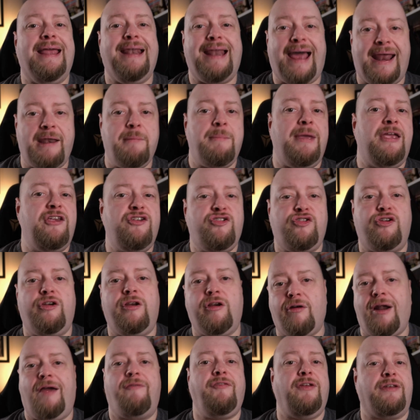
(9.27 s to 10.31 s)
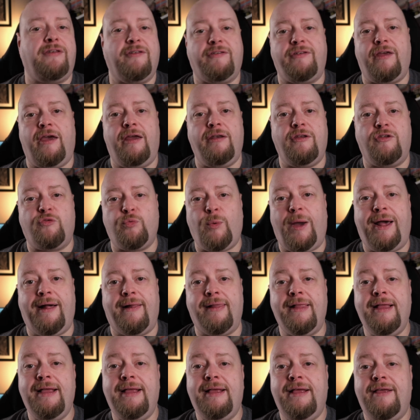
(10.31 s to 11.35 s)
and animation and graphic design as well,